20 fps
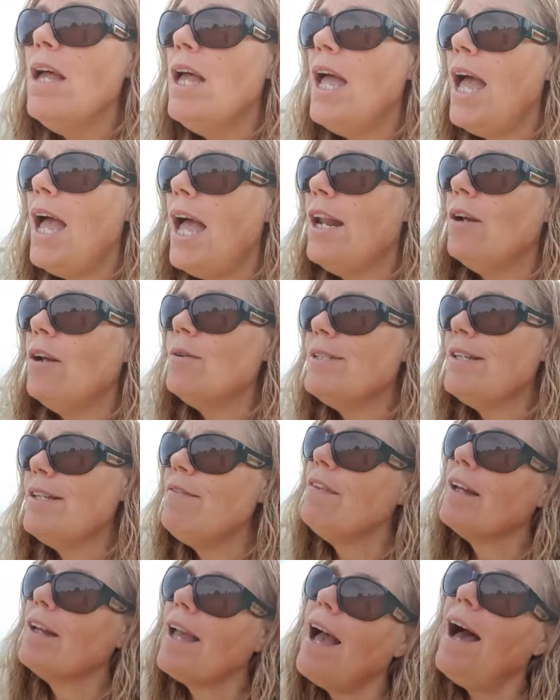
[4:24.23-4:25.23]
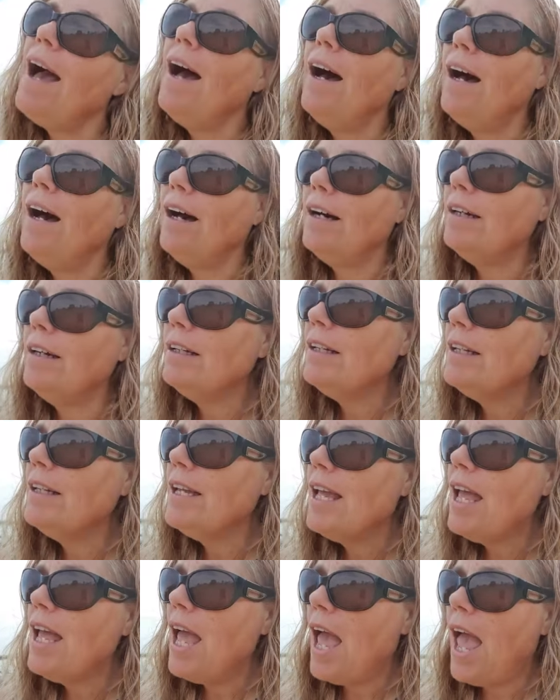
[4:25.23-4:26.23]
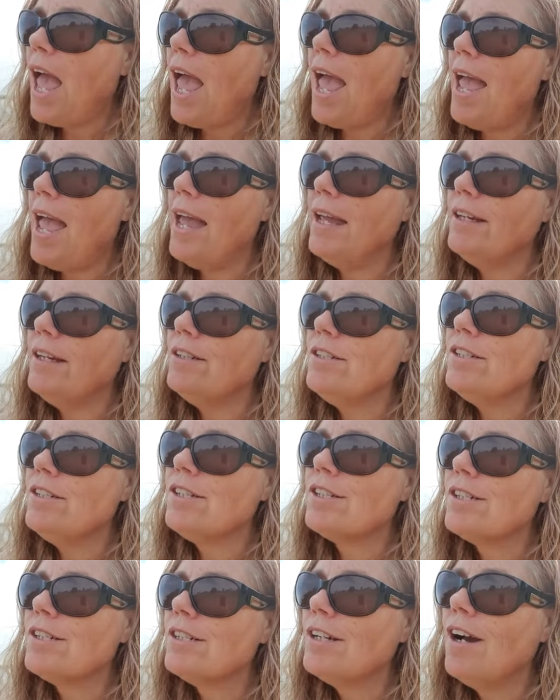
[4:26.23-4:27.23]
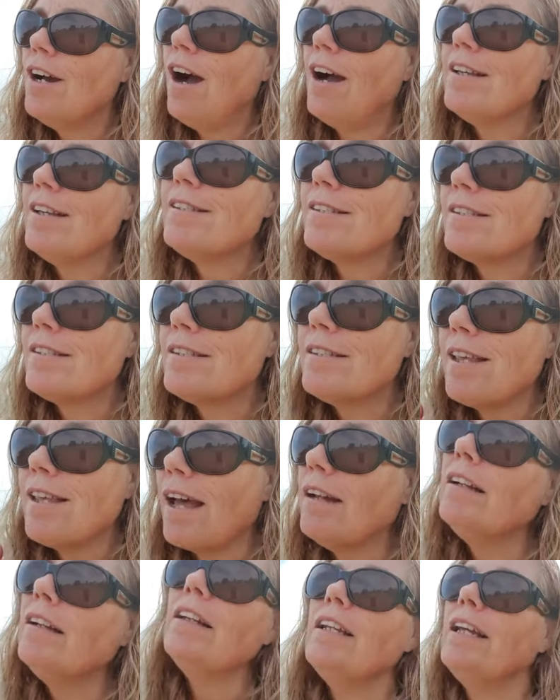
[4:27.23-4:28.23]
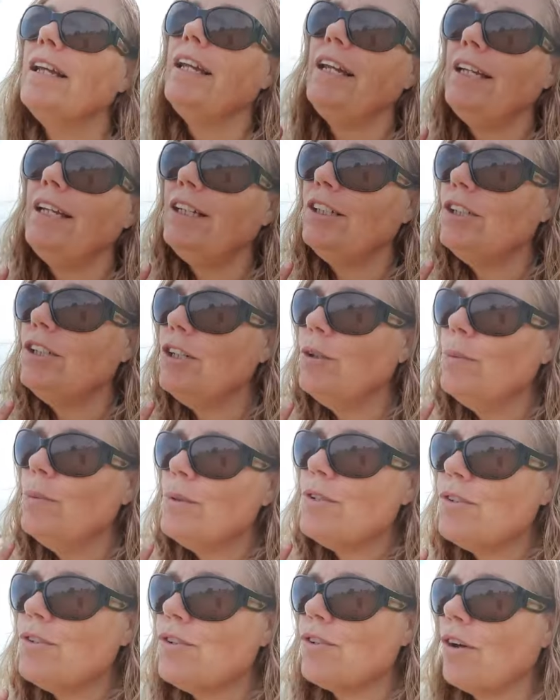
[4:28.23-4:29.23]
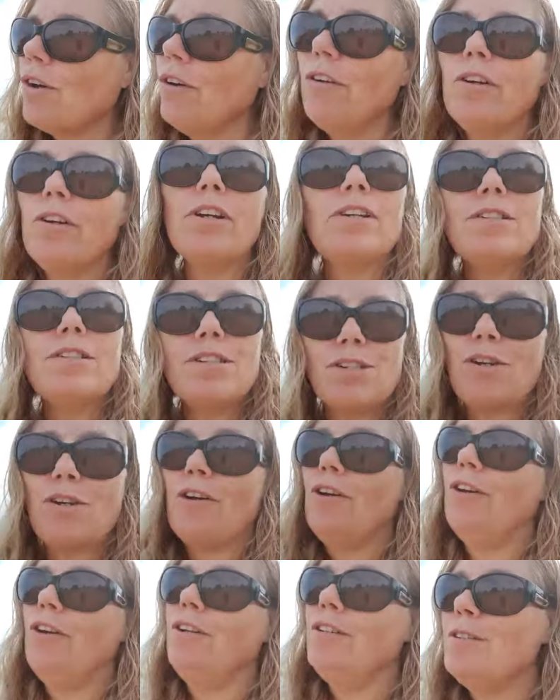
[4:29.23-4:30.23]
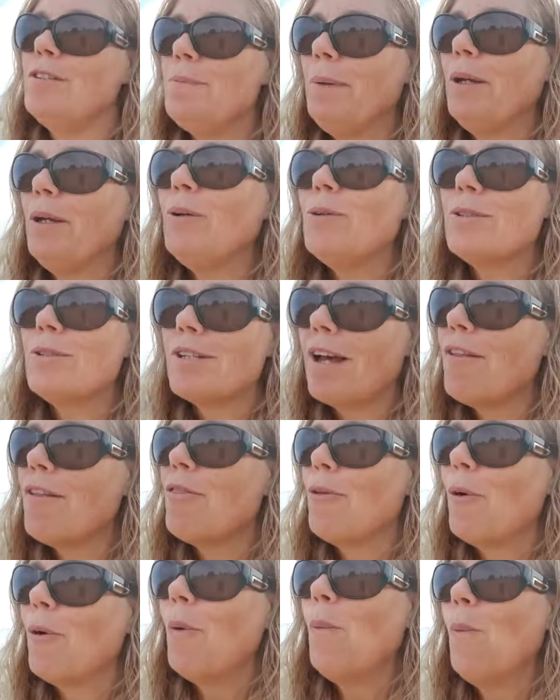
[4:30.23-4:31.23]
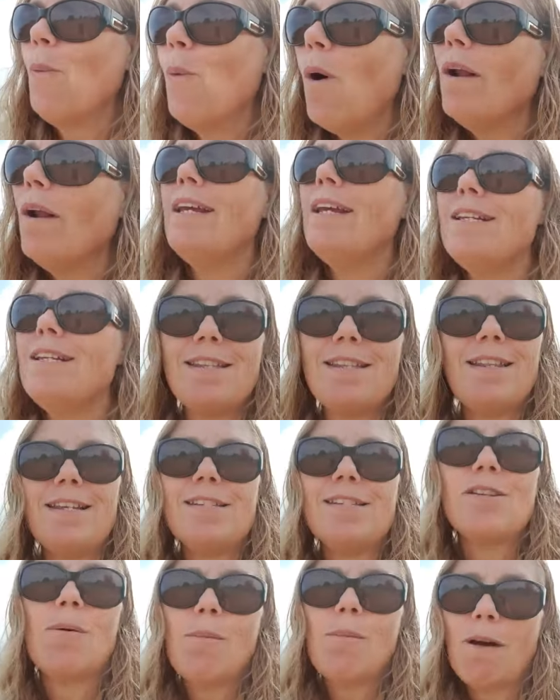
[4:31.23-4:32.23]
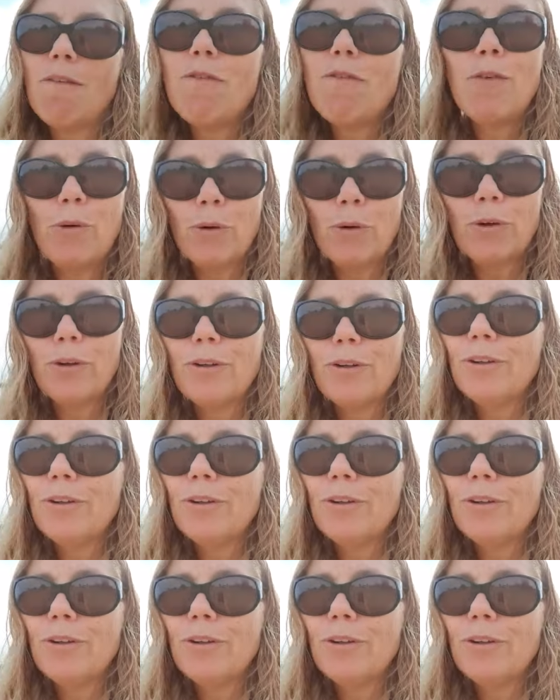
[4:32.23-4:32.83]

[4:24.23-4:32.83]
and I was in the car, and I suddenly was so concerned because I thought, What is this on my foot?